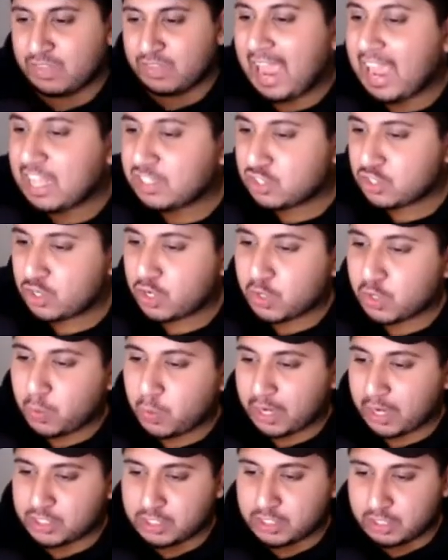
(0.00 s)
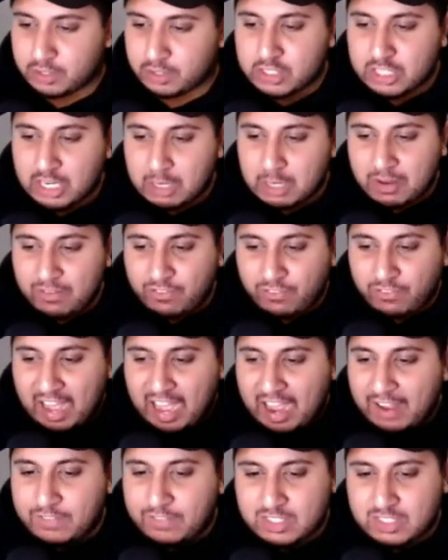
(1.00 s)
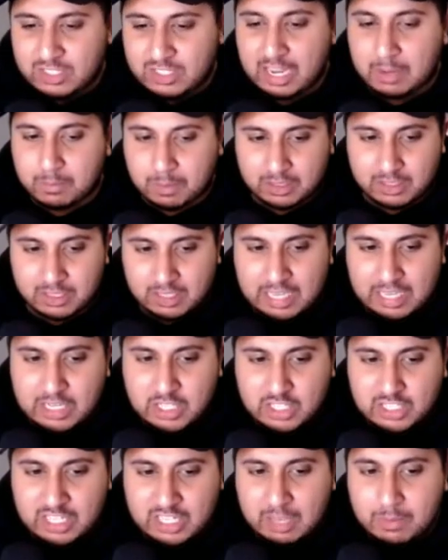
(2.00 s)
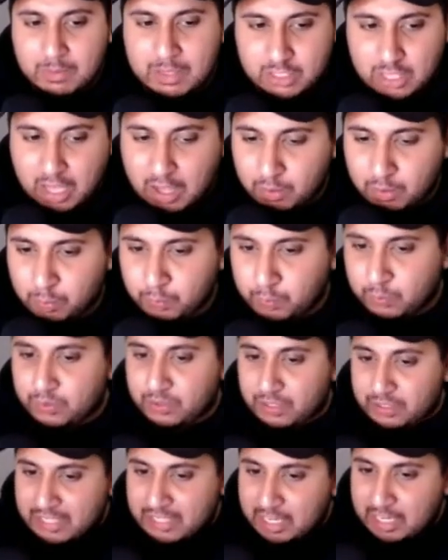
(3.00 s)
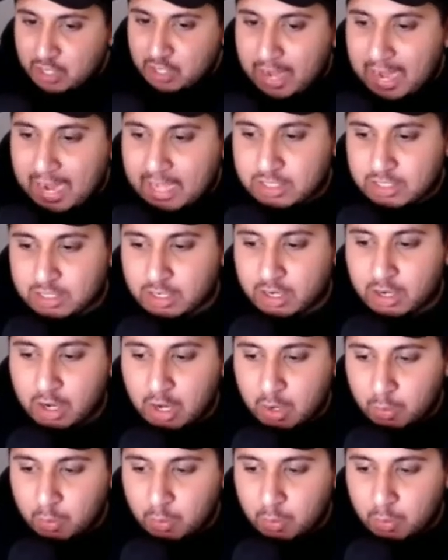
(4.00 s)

answer a question. There's going to be five statements. Each statement, I'll take your answer.